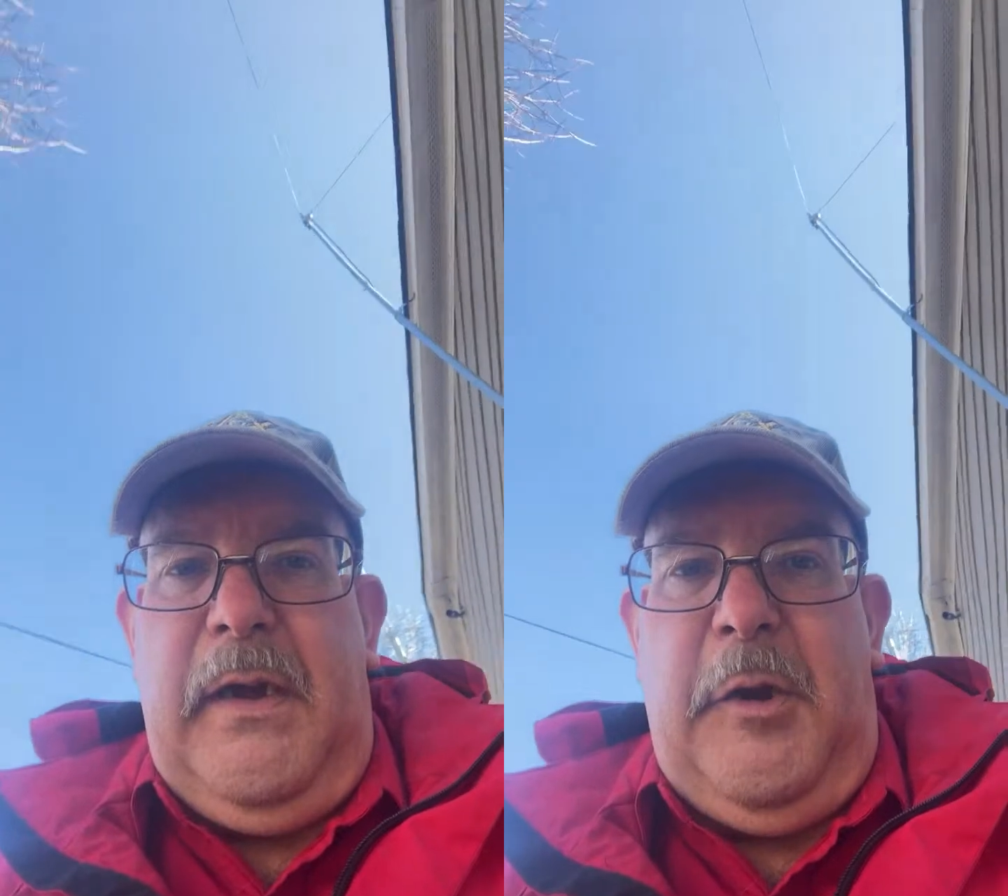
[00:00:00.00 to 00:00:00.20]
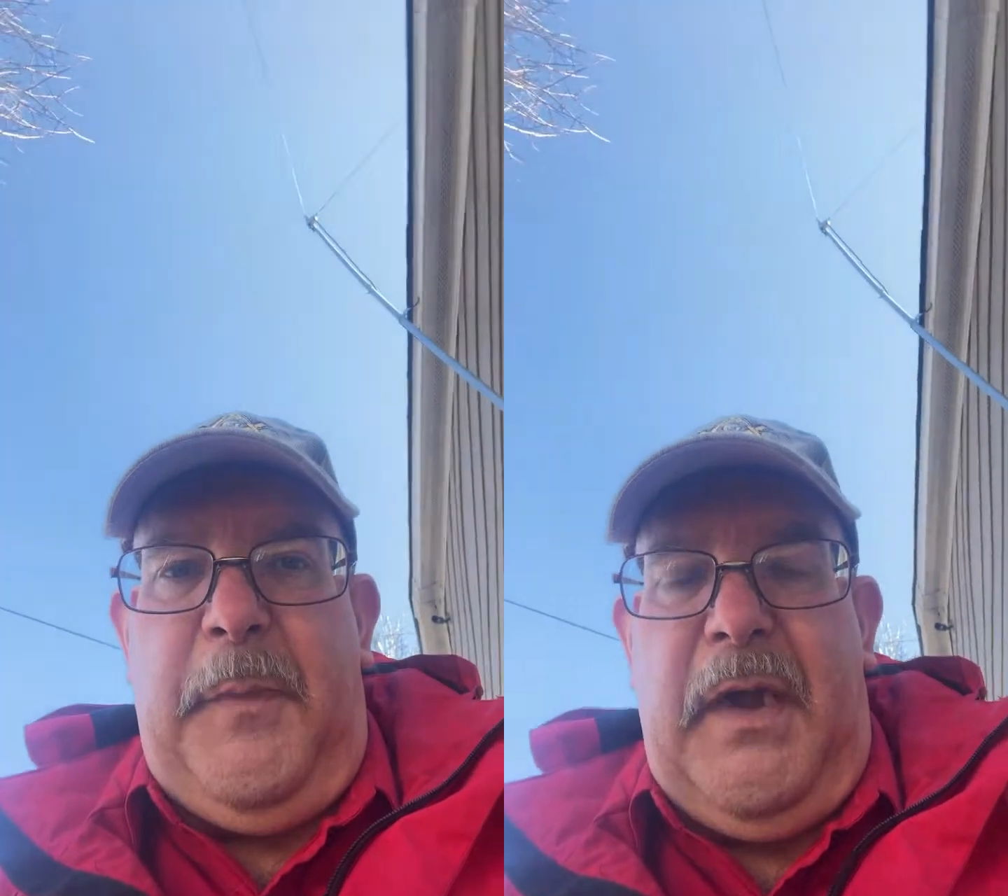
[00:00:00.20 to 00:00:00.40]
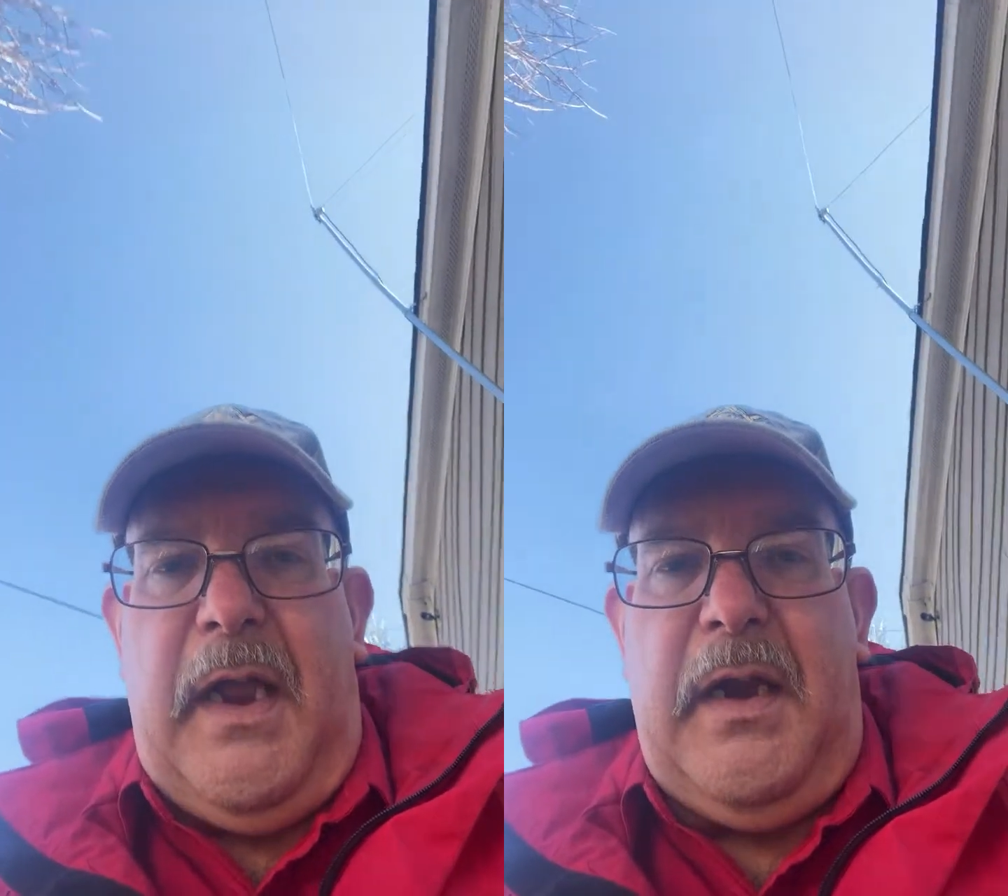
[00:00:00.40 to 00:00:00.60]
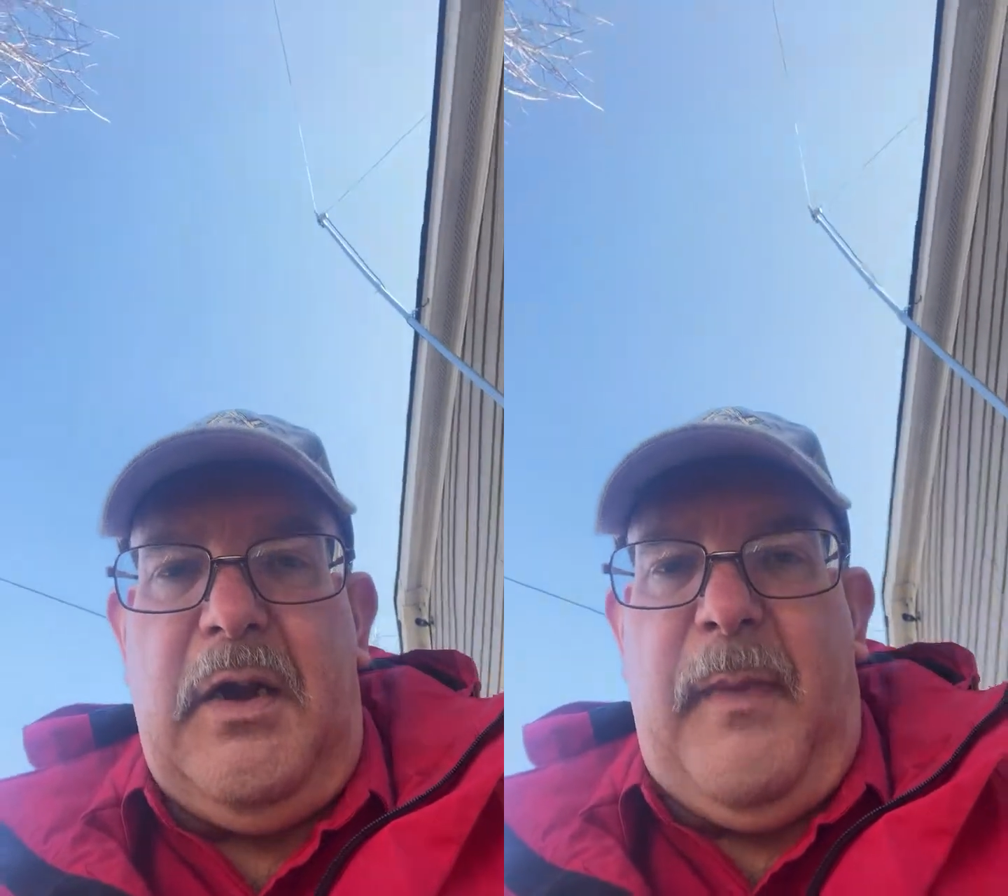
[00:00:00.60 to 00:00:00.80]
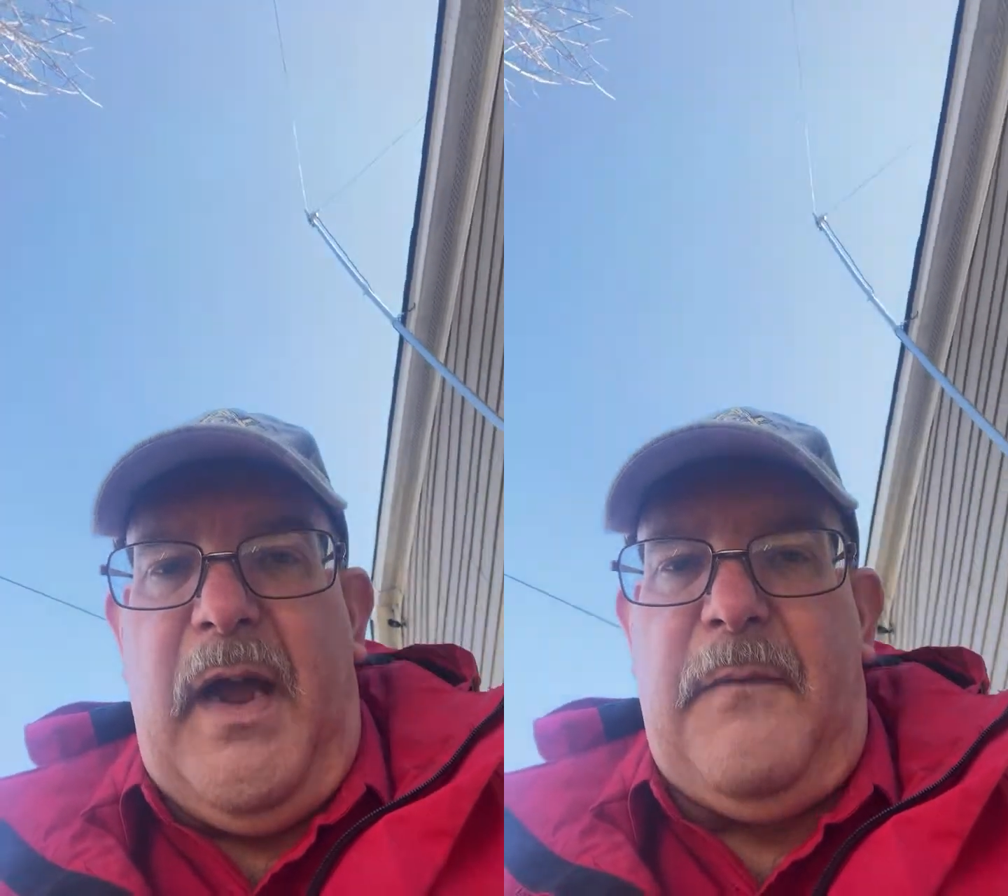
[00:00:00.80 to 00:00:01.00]
up in the air
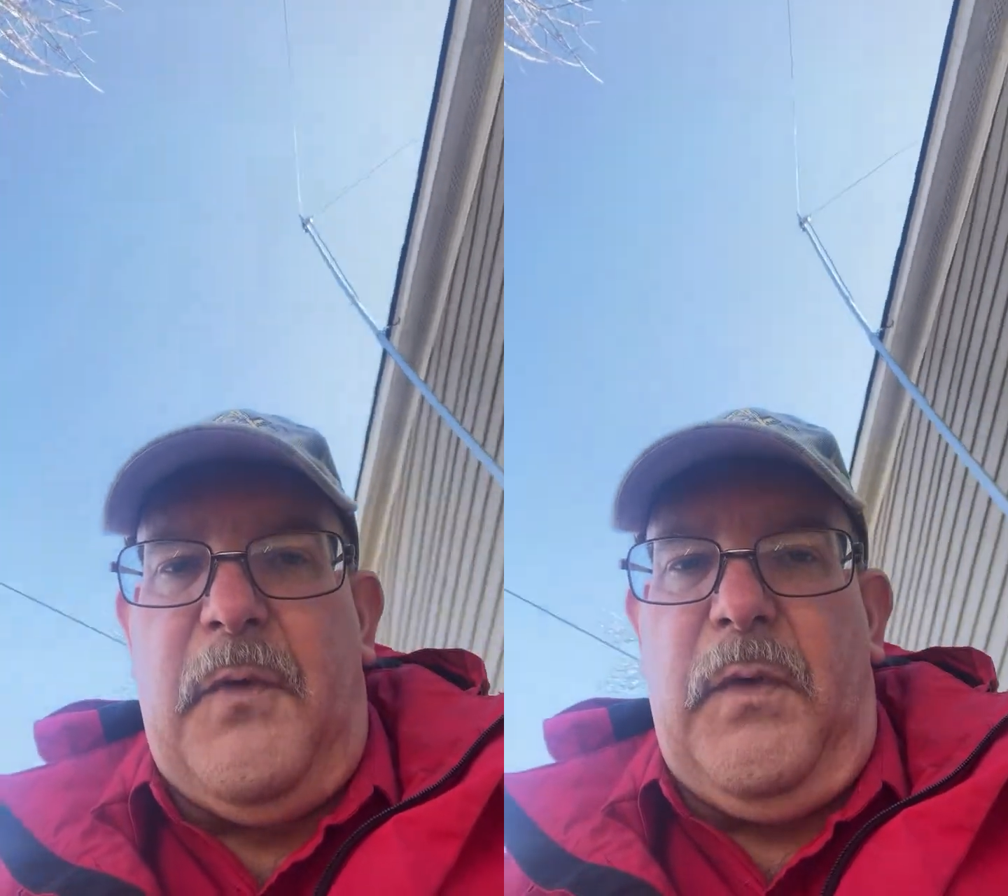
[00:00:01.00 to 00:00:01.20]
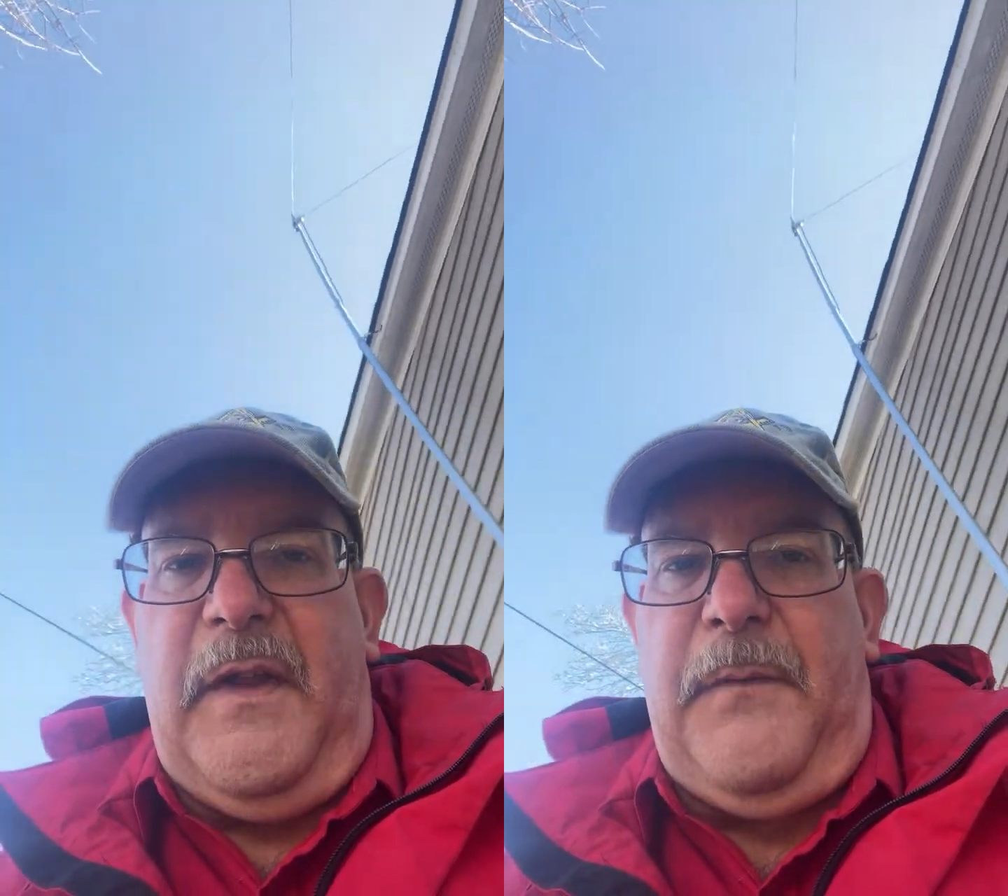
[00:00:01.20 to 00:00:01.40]
about 40